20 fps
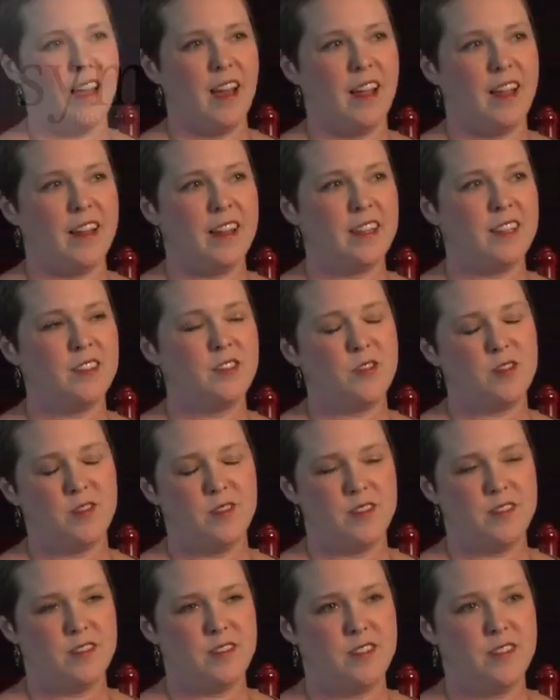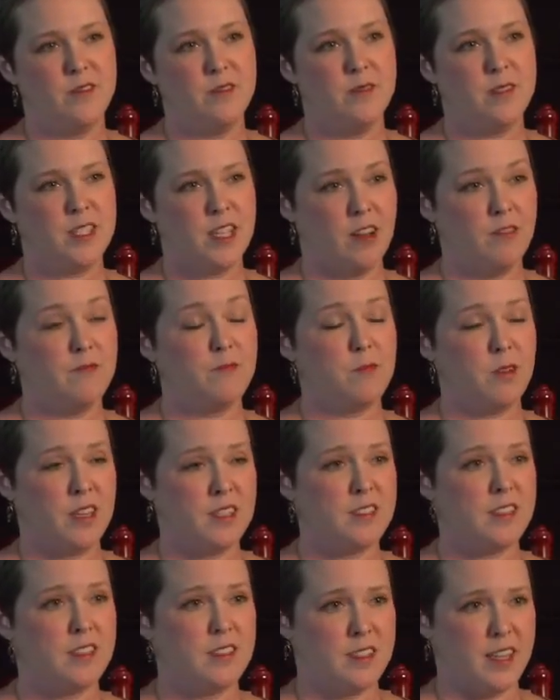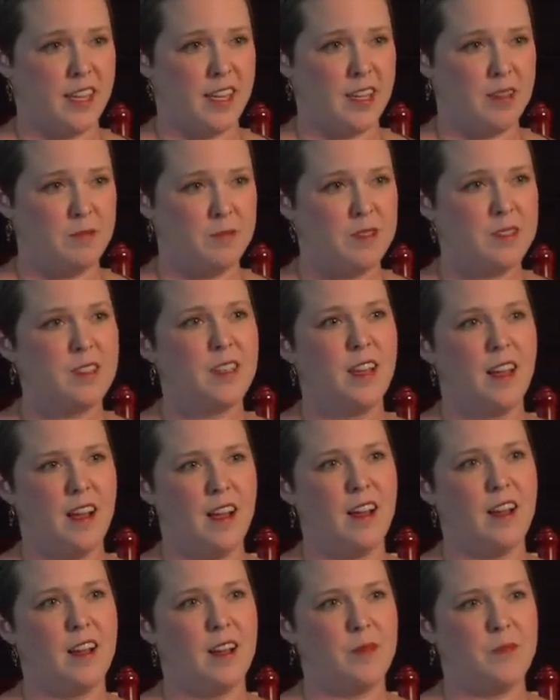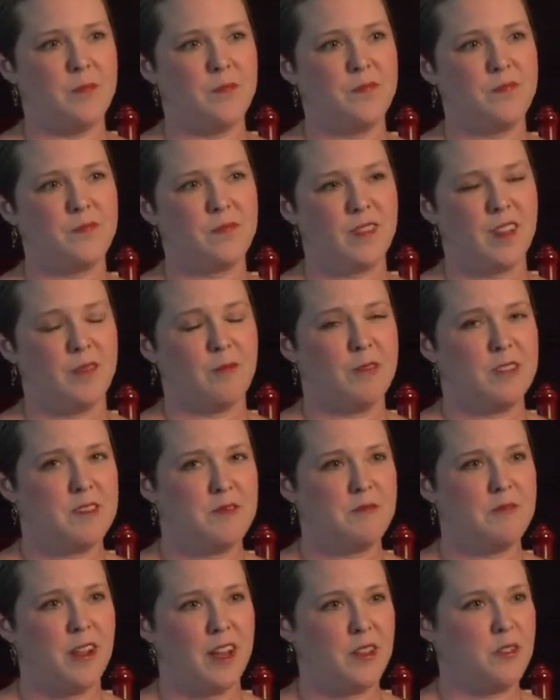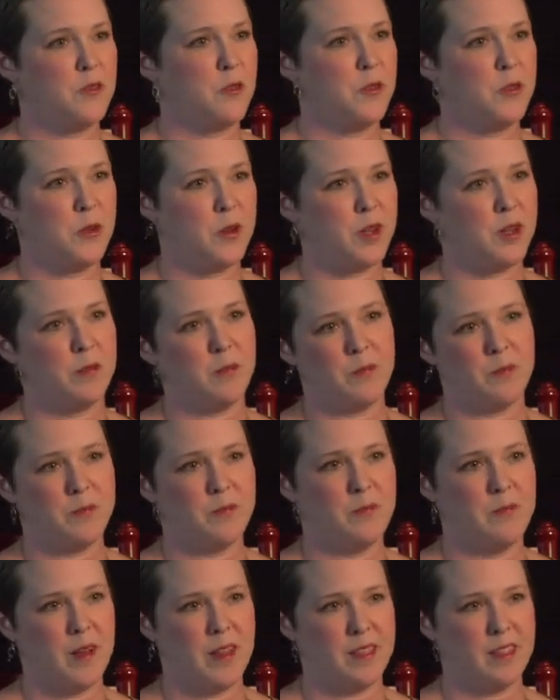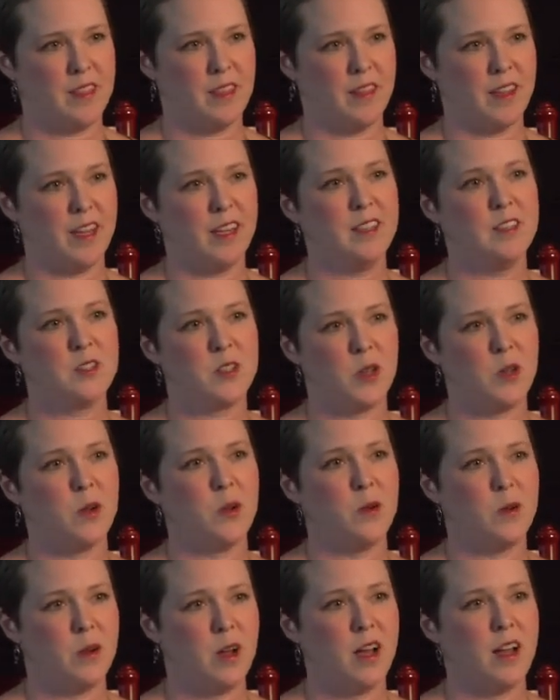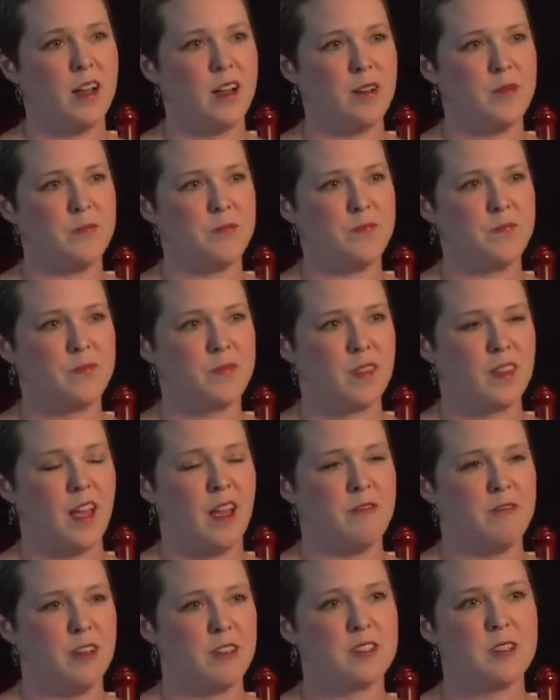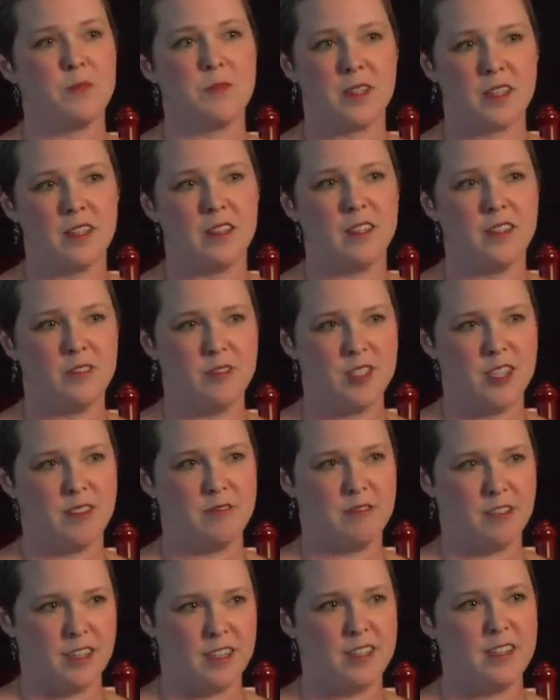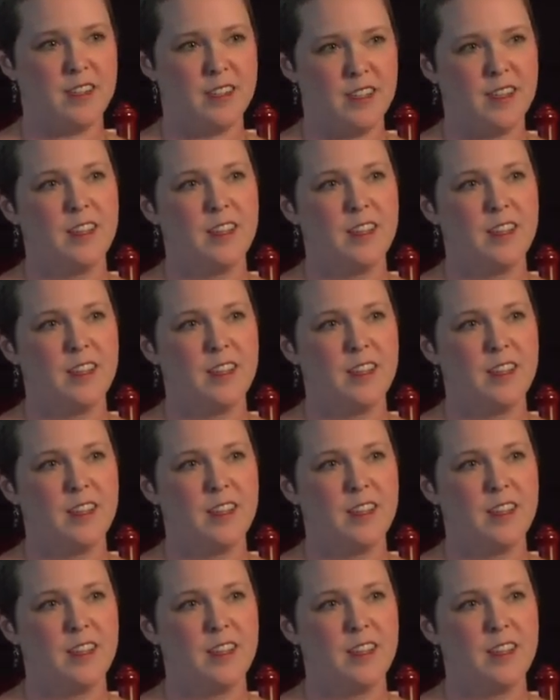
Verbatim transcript: I do self-breast exams. Um, I wasn't faithful doing them monthly, so um, I felt something a little different.